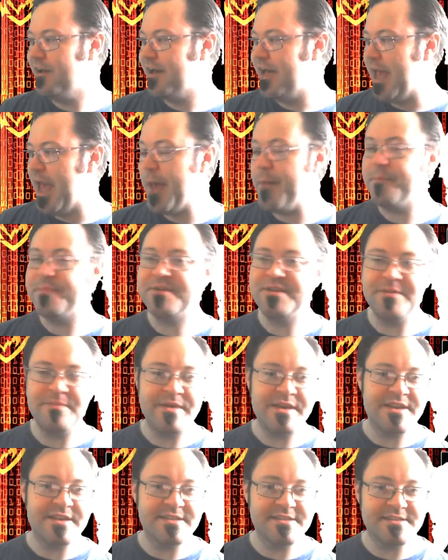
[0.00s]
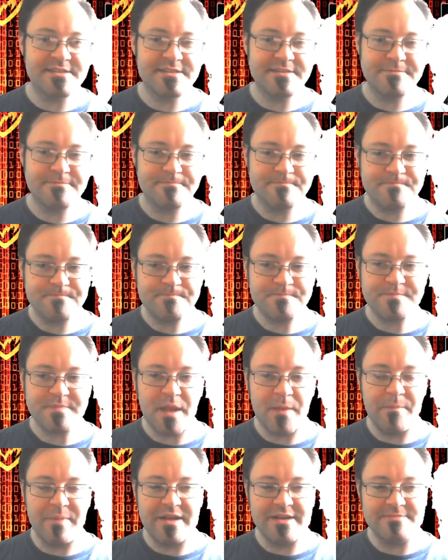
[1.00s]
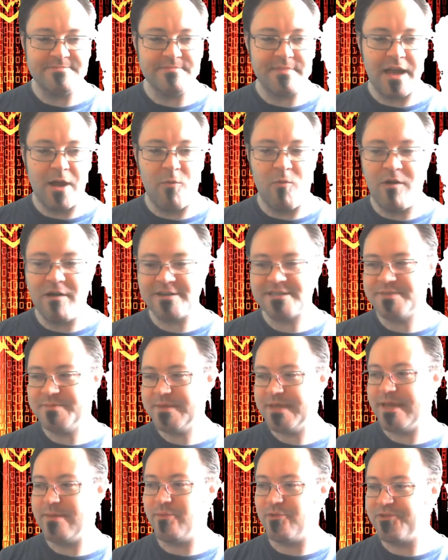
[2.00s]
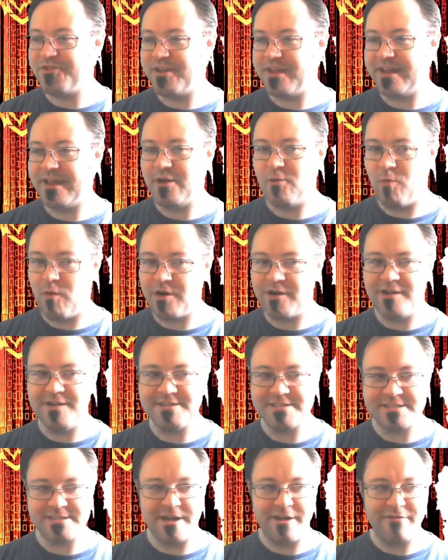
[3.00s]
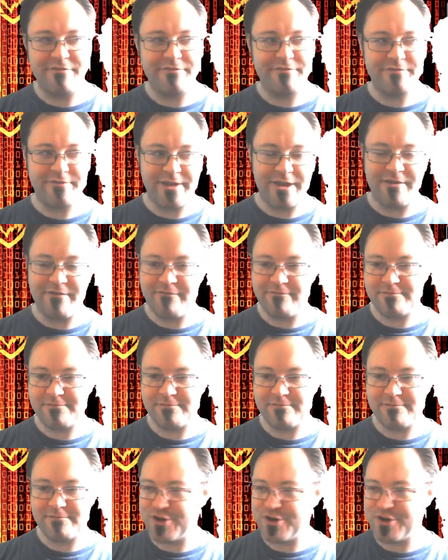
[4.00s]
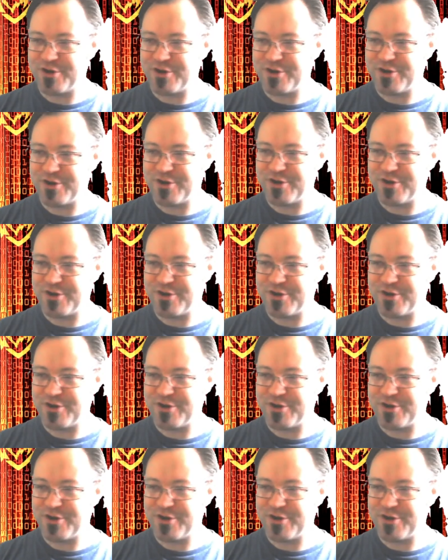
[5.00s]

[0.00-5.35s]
empty minutes, but I want to be able to like work on stuff and stream,